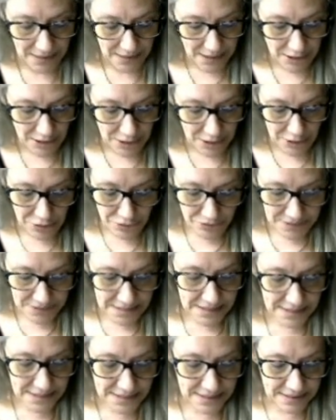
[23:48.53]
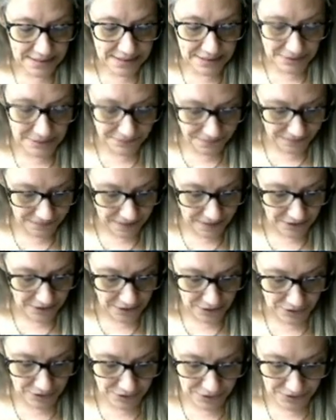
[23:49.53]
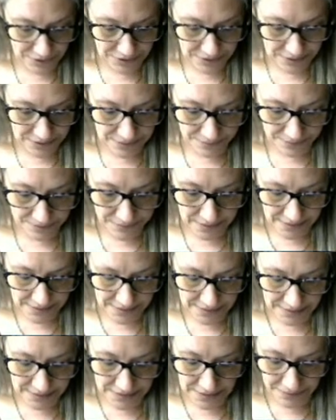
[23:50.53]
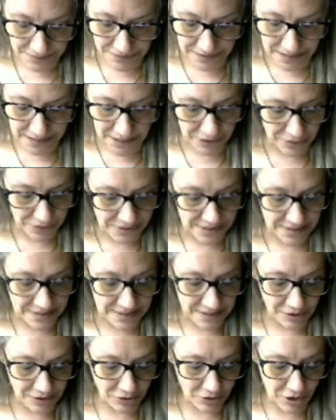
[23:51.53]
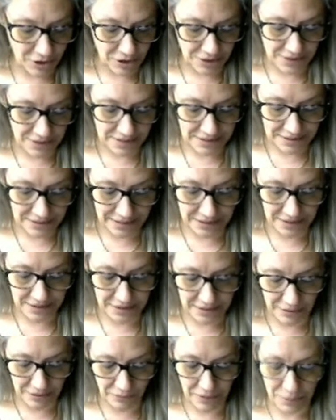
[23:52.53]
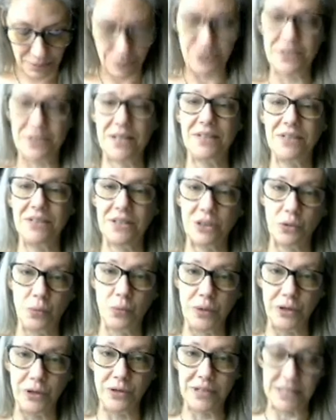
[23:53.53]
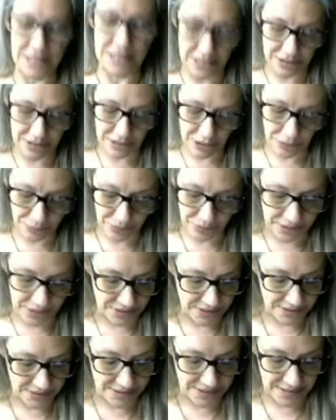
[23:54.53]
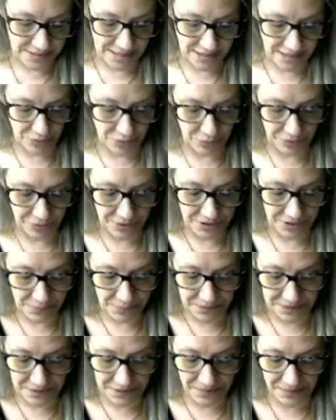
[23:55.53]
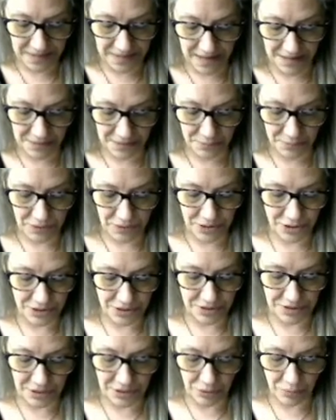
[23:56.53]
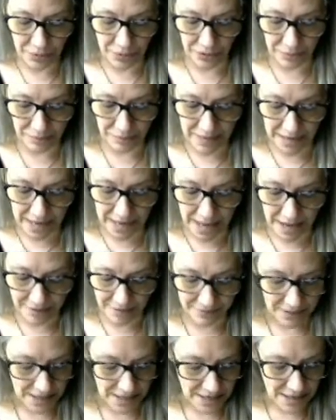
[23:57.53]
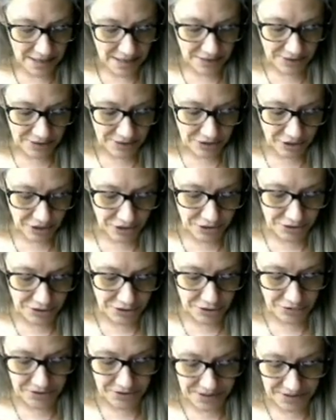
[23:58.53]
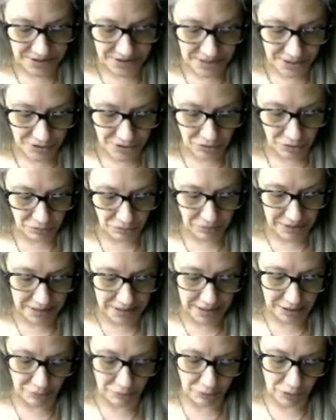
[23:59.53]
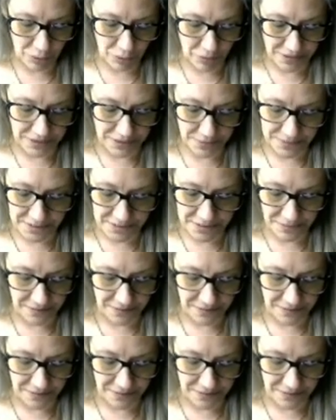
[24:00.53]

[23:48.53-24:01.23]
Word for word: Using signifiers. A significator is a single card selected that represents the querent in their present state or the specific aspirations the querent may have. This card is used to center a reading and request specific